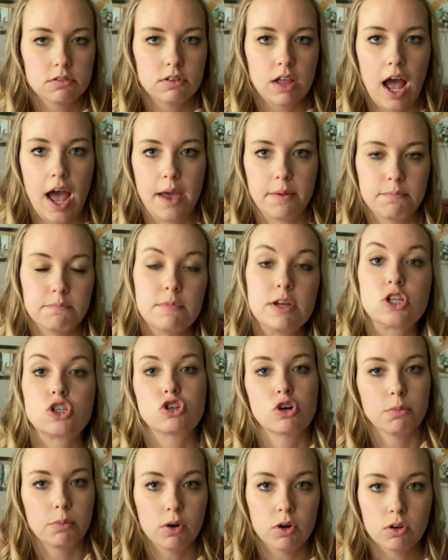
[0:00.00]
I'm
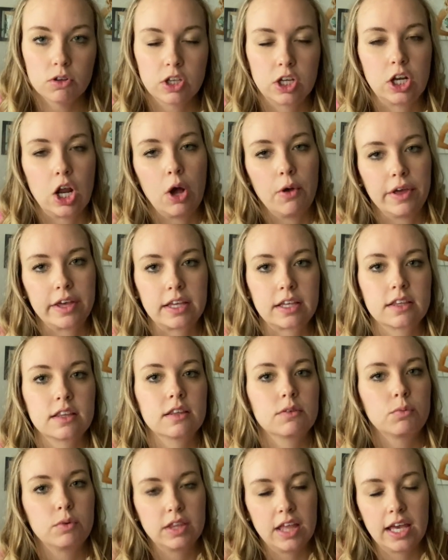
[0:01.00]
miserable. You know, like
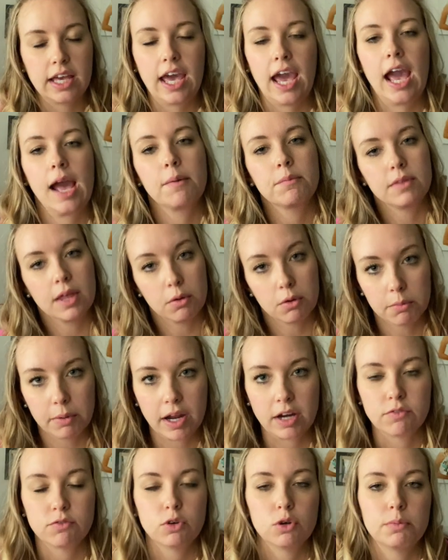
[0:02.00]
when they came, they were
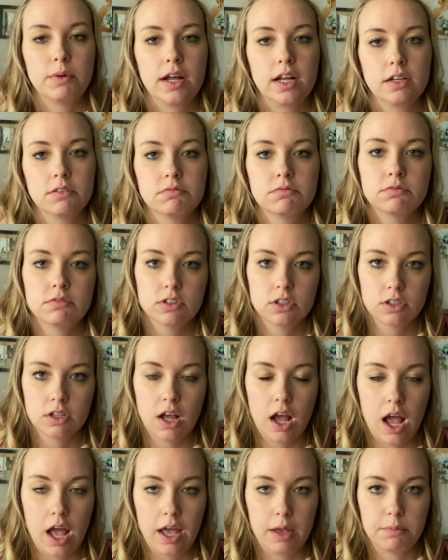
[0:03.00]
painful, but
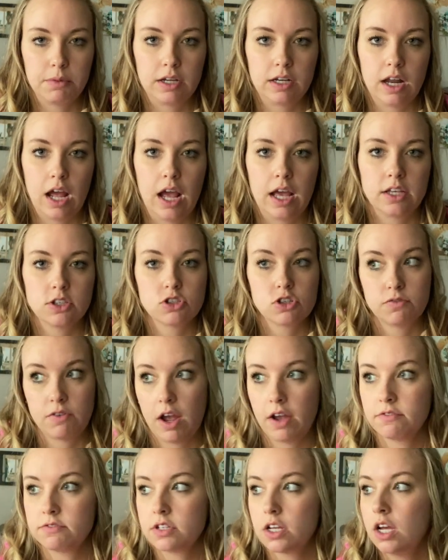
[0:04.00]
I mean, I
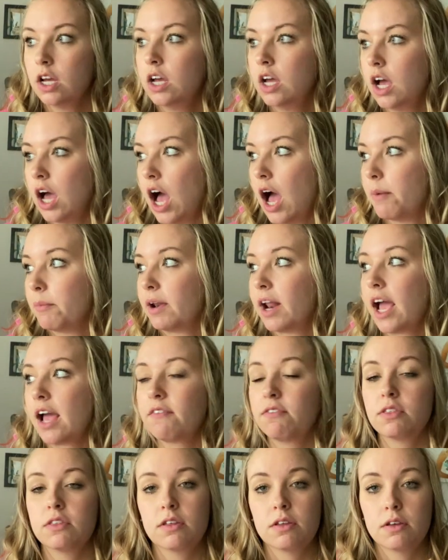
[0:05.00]
survived. Um, and I
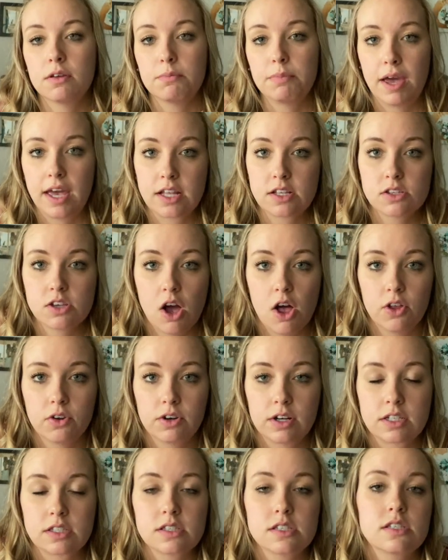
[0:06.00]
have the pain
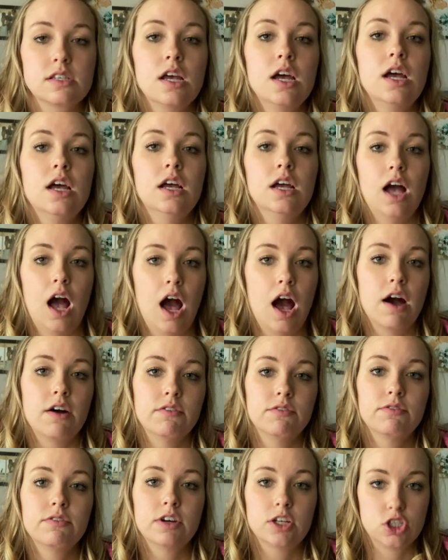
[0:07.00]
tolerance
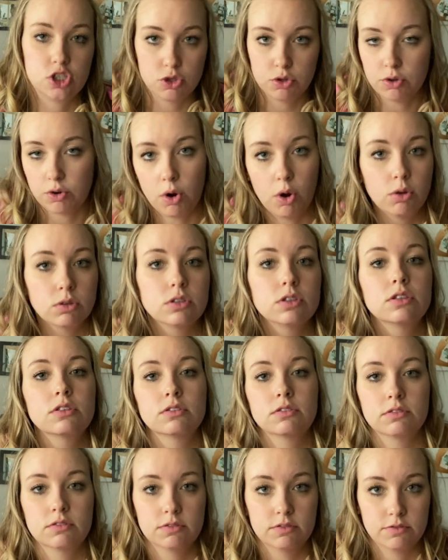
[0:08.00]
of a two-year-old,
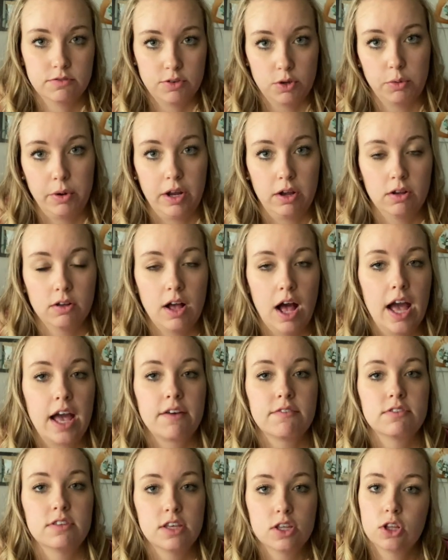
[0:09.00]
for real. I
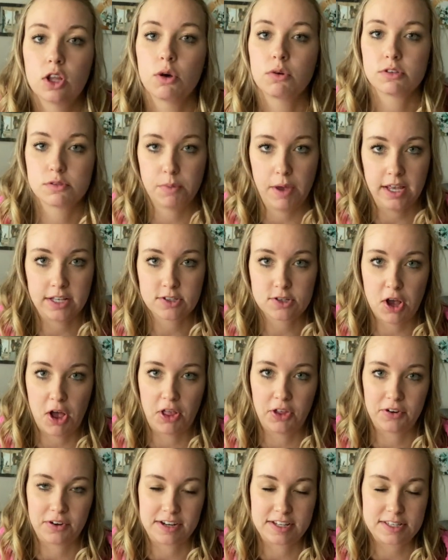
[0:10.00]
have the lowest pain
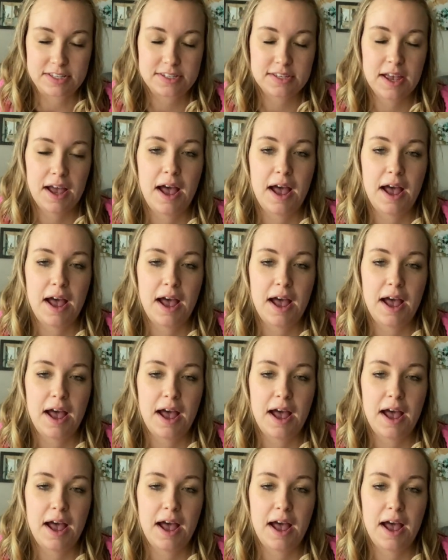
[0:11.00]
tolerance.